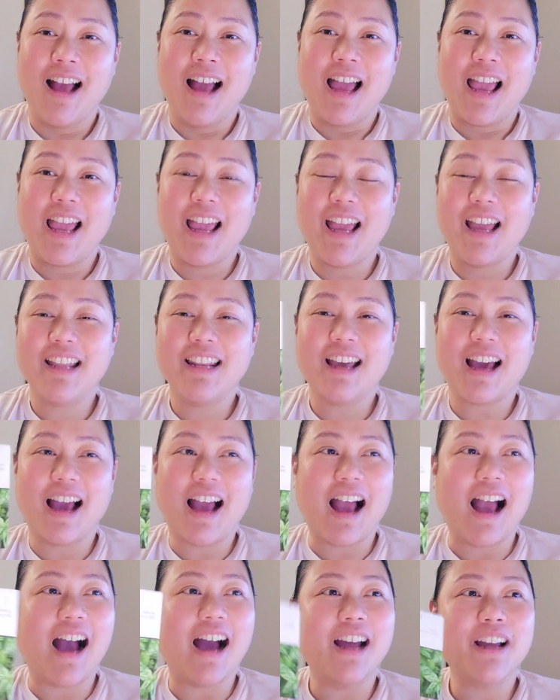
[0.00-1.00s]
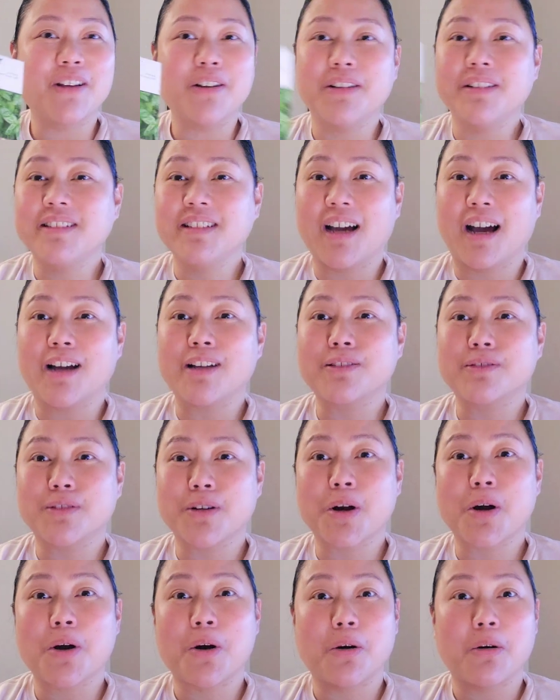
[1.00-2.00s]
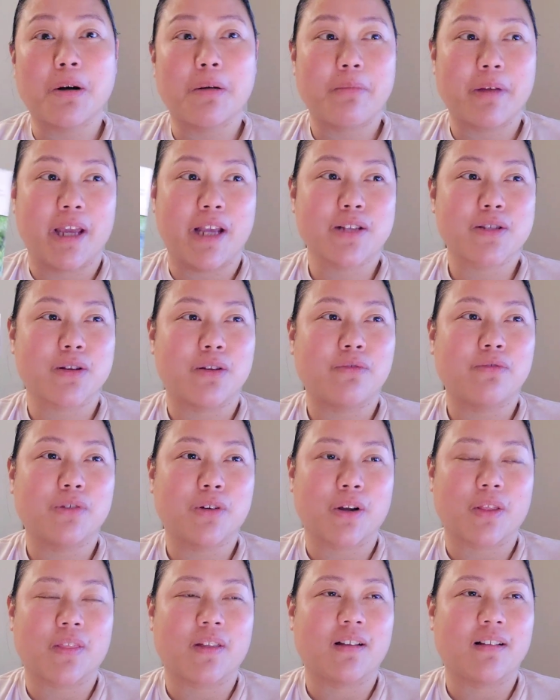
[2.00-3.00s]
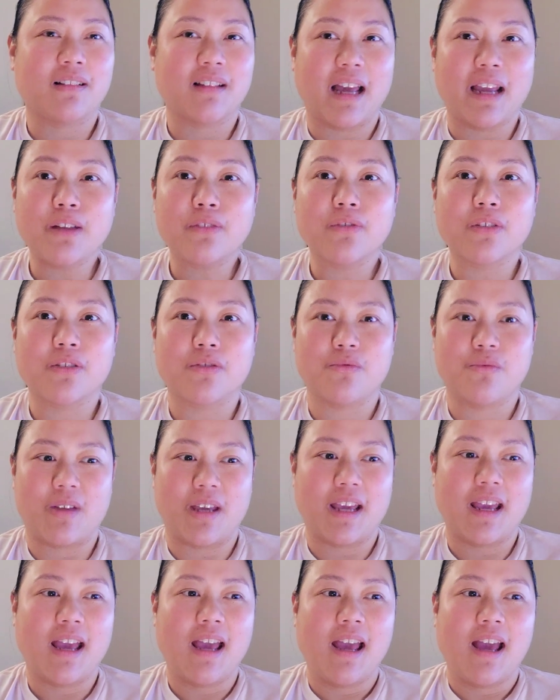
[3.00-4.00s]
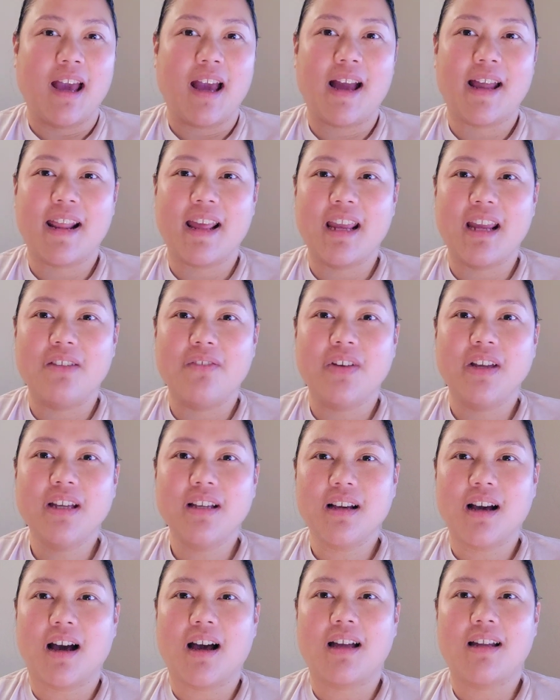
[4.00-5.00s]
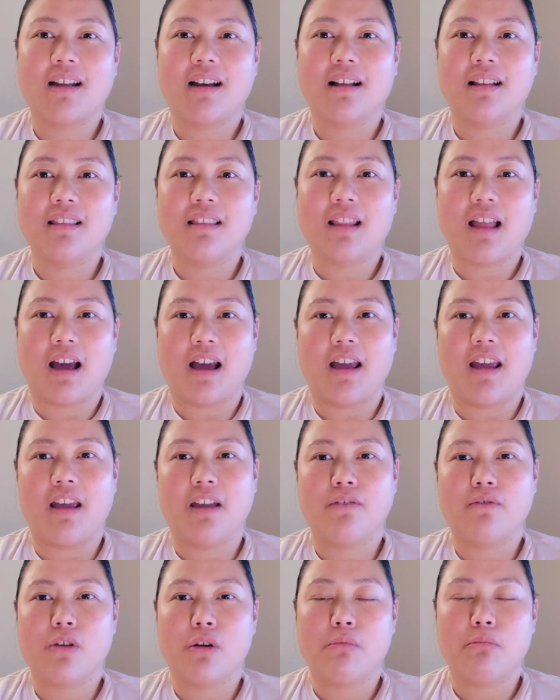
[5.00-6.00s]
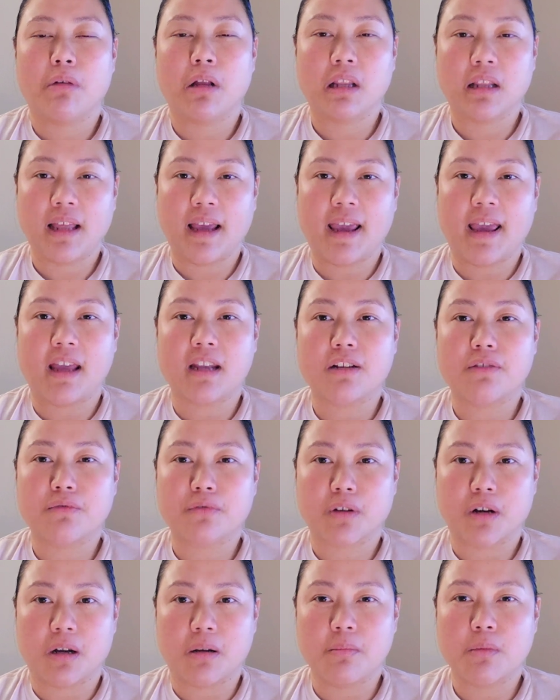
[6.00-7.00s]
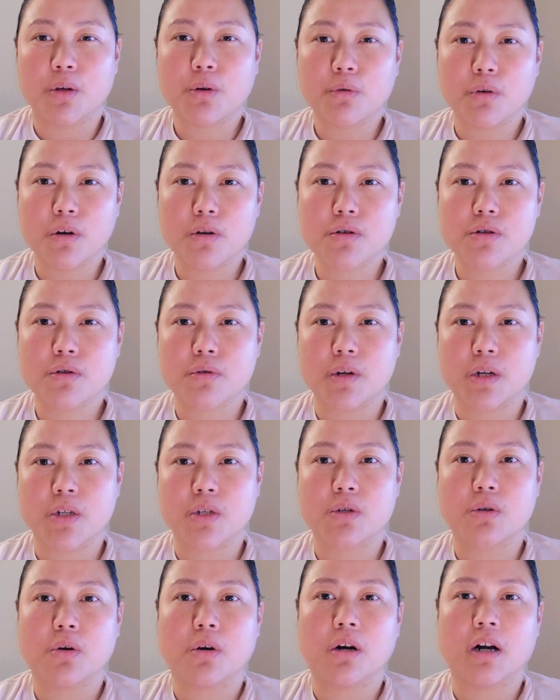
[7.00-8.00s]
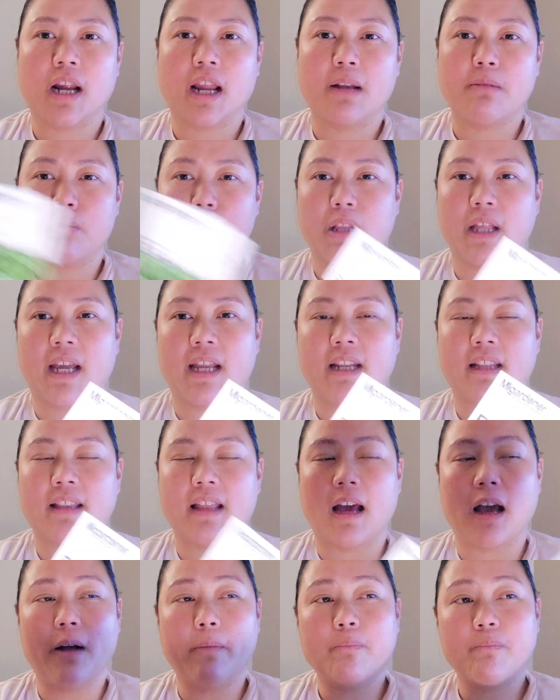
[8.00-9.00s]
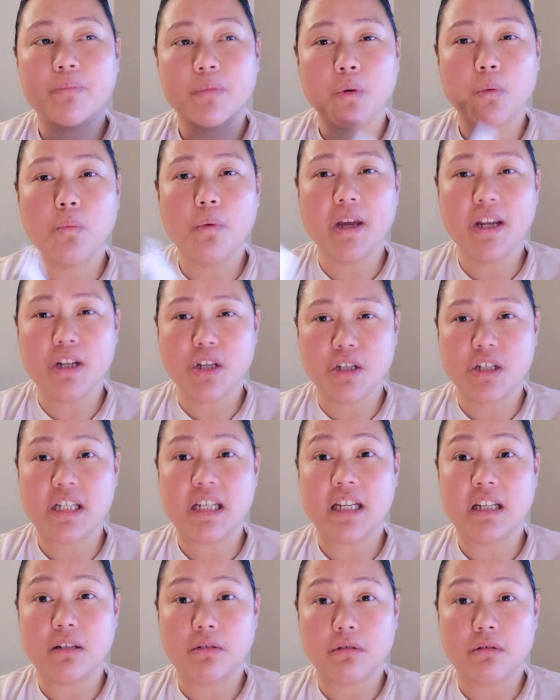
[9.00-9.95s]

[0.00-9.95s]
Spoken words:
And I could not grow a basil for the life of me. And I even got a live plant from the grocery store and planted that, which did